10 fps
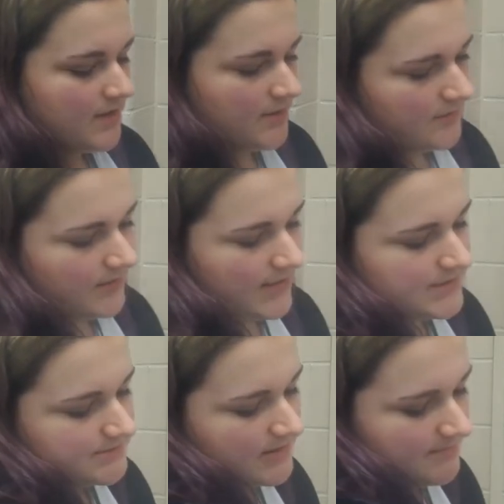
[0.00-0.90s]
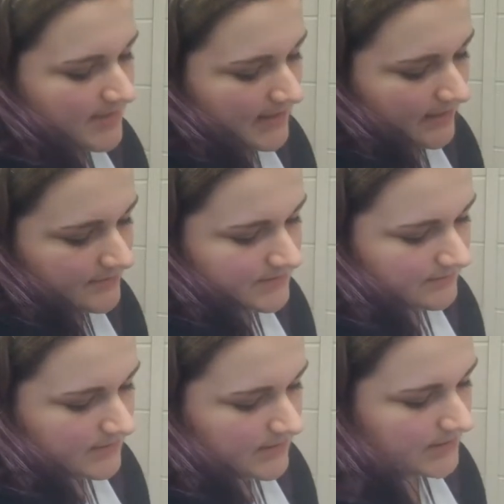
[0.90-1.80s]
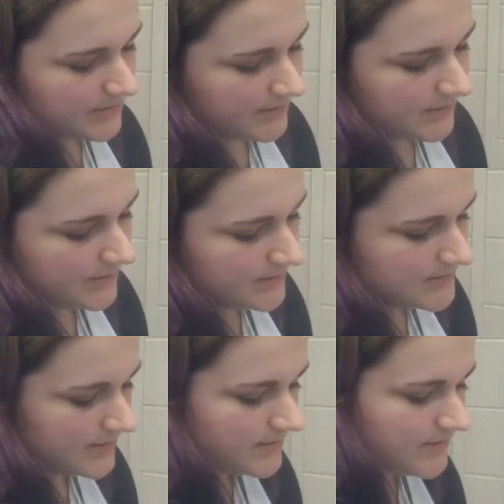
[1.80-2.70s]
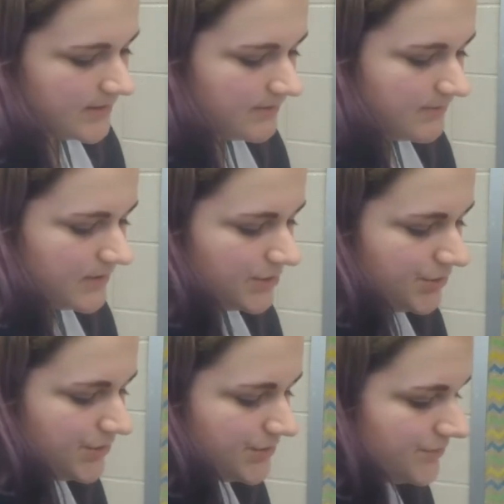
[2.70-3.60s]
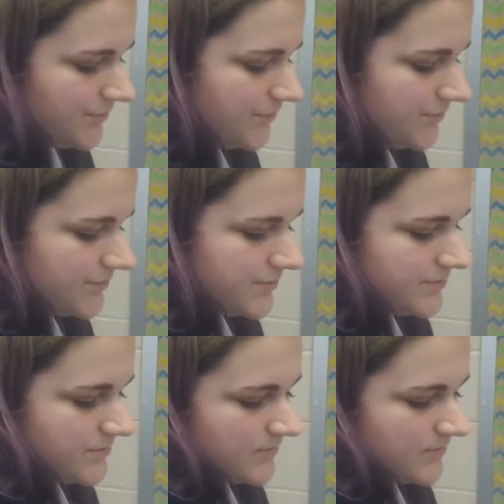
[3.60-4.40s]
Okay, so I'm going to pick out some colors. I think I'm going to use